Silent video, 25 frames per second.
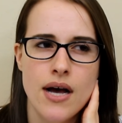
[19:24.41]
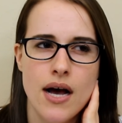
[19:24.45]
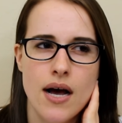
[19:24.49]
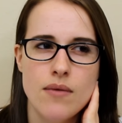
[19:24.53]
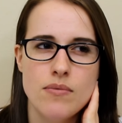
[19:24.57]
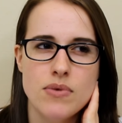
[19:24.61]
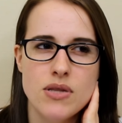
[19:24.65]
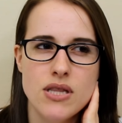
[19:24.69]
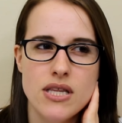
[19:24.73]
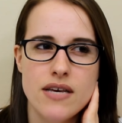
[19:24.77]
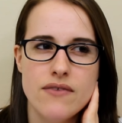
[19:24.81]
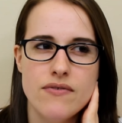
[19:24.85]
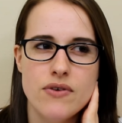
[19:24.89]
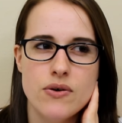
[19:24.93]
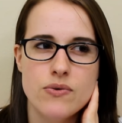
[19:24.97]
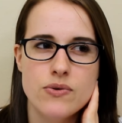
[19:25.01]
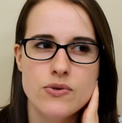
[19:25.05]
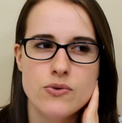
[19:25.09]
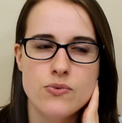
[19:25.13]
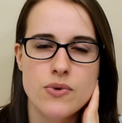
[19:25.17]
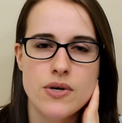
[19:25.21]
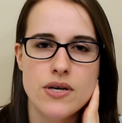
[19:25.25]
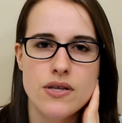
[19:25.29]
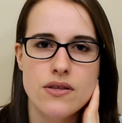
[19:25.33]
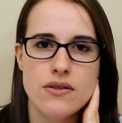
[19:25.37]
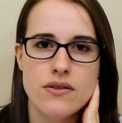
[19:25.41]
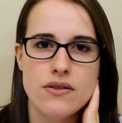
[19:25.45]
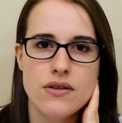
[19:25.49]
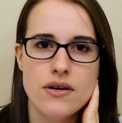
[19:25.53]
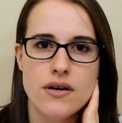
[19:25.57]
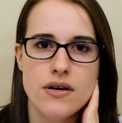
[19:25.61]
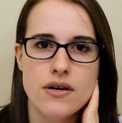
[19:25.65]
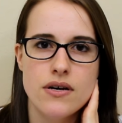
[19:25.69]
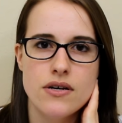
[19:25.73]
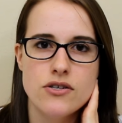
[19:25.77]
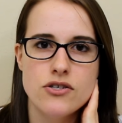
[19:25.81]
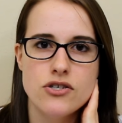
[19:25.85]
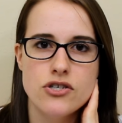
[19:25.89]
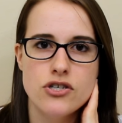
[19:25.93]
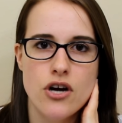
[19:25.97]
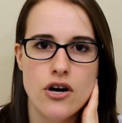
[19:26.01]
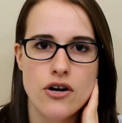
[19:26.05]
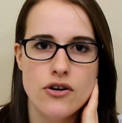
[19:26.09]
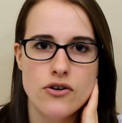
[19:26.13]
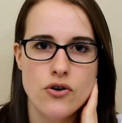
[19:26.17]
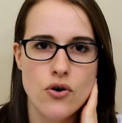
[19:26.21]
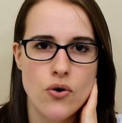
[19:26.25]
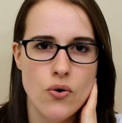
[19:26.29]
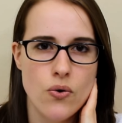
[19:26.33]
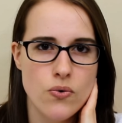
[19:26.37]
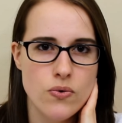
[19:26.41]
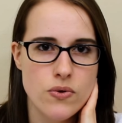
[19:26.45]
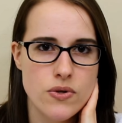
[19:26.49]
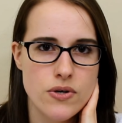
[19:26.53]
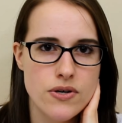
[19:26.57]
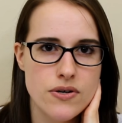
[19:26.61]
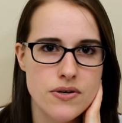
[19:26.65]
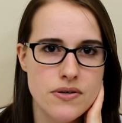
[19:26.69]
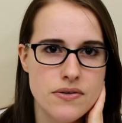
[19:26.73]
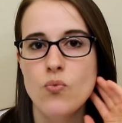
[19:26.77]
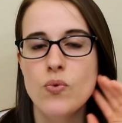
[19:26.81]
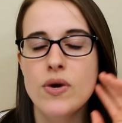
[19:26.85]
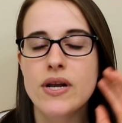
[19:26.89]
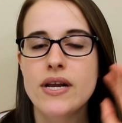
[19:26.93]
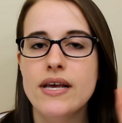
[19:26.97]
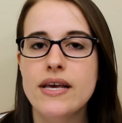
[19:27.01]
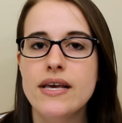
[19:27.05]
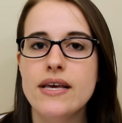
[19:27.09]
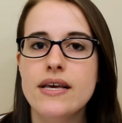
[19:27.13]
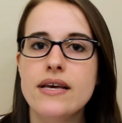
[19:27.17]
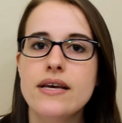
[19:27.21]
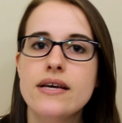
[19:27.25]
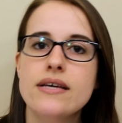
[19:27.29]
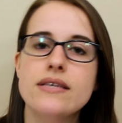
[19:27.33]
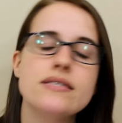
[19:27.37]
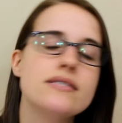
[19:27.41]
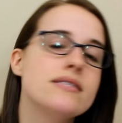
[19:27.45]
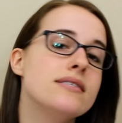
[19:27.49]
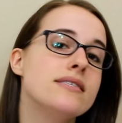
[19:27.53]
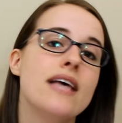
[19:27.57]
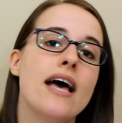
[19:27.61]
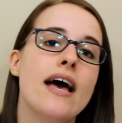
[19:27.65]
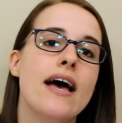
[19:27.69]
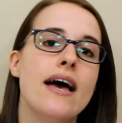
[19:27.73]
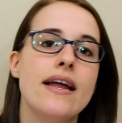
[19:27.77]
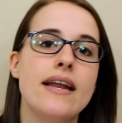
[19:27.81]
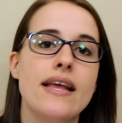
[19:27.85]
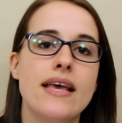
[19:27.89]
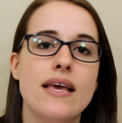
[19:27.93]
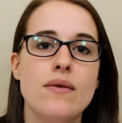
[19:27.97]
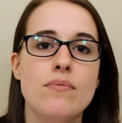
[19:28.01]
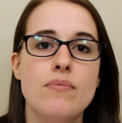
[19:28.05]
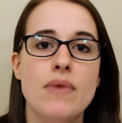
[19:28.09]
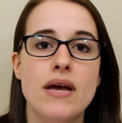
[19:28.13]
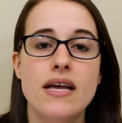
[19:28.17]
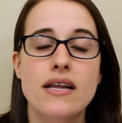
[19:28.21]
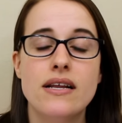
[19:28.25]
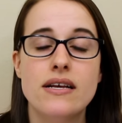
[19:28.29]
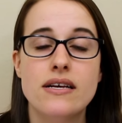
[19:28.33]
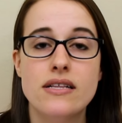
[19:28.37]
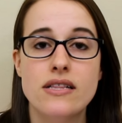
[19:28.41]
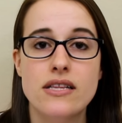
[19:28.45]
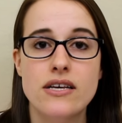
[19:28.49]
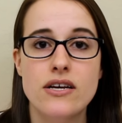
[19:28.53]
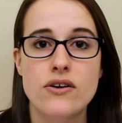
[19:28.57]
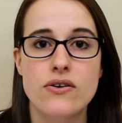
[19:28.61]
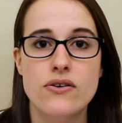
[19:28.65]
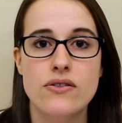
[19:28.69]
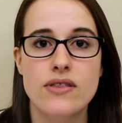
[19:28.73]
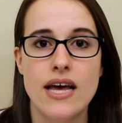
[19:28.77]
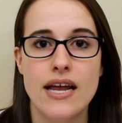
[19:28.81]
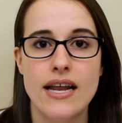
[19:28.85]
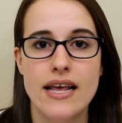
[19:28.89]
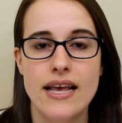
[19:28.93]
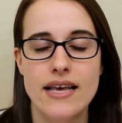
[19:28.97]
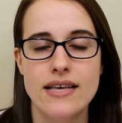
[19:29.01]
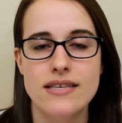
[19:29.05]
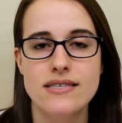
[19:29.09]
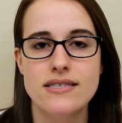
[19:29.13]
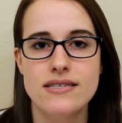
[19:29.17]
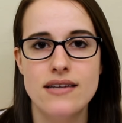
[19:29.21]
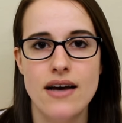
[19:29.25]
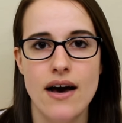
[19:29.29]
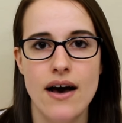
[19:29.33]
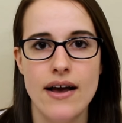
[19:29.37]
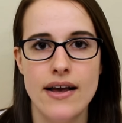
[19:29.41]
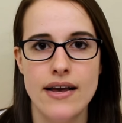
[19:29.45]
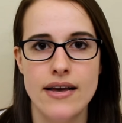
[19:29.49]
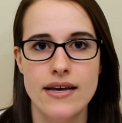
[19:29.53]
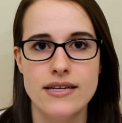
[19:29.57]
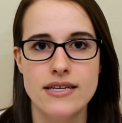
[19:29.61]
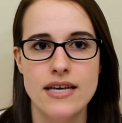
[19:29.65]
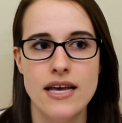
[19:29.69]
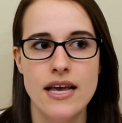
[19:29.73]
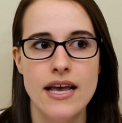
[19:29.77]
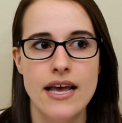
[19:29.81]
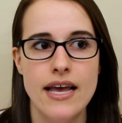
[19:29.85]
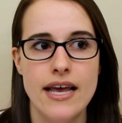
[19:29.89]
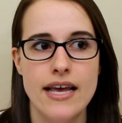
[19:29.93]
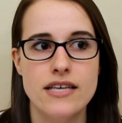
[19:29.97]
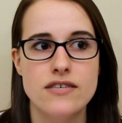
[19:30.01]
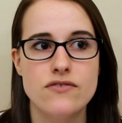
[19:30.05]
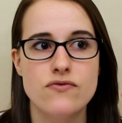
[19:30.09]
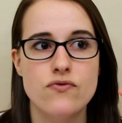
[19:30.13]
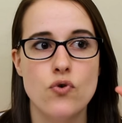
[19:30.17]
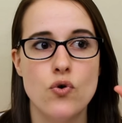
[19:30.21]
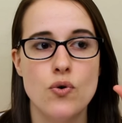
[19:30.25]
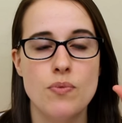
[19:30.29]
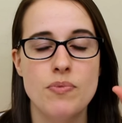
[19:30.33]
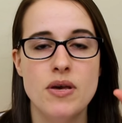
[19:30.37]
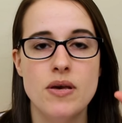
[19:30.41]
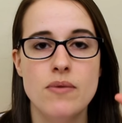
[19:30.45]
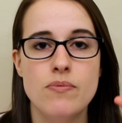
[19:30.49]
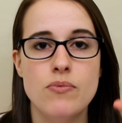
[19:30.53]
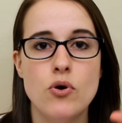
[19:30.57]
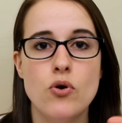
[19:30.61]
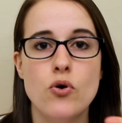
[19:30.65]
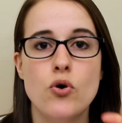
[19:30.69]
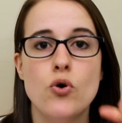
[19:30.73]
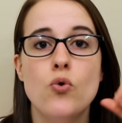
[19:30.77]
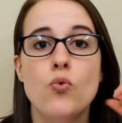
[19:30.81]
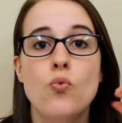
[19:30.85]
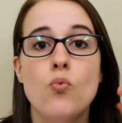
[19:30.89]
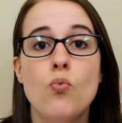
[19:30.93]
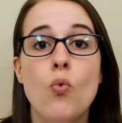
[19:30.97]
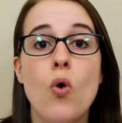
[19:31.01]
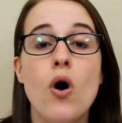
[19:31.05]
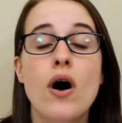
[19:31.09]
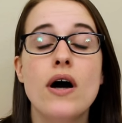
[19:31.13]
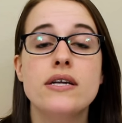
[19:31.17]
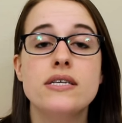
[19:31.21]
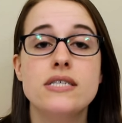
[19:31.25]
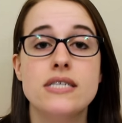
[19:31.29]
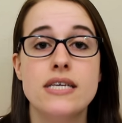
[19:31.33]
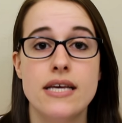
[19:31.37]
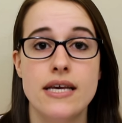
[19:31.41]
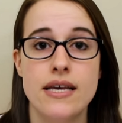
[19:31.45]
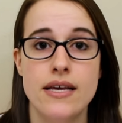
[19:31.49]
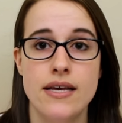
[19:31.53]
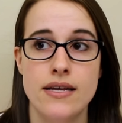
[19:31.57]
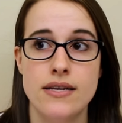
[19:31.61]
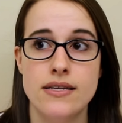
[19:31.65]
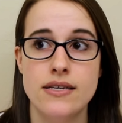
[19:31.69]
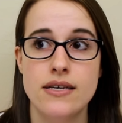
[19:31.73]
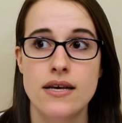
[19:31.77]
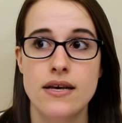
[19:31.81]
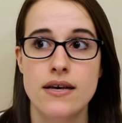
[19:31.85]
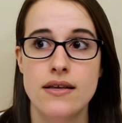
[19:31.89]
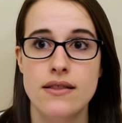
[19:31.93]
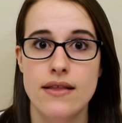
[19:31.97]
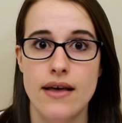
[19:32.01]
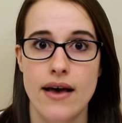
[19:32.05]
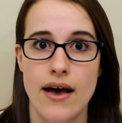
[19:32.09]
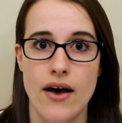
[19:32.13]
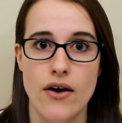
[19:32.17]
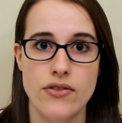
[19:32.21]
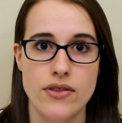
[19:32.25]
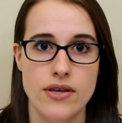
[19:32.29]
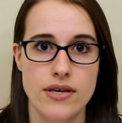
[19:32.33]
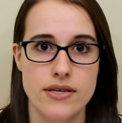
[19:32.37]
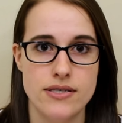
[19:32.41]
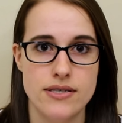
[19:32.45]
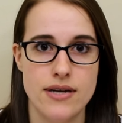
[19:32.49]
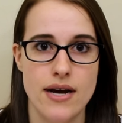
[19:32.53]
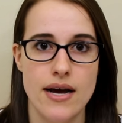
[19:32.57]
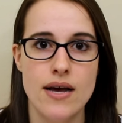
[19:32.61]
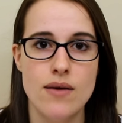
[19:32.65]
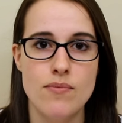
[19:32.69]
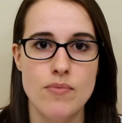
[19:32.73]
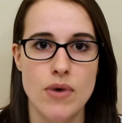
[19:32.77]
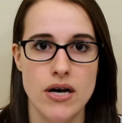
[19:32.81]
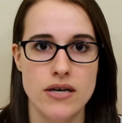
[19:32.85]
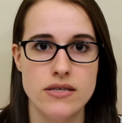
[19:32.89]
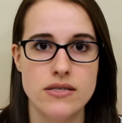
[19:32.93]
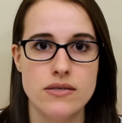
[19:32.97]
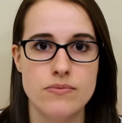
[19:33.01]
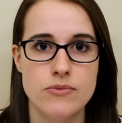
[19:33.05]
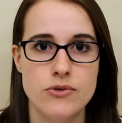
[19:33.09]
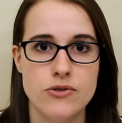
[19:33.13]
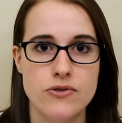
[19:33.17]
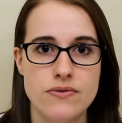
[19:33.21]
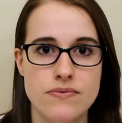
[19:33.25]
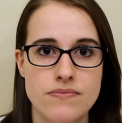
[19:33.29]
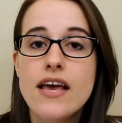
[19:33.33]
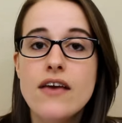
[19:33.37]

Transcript: I believe it was with uh, John Kohler, when he said he made clear that his diet is for people who want to eat the healthiest diet possible.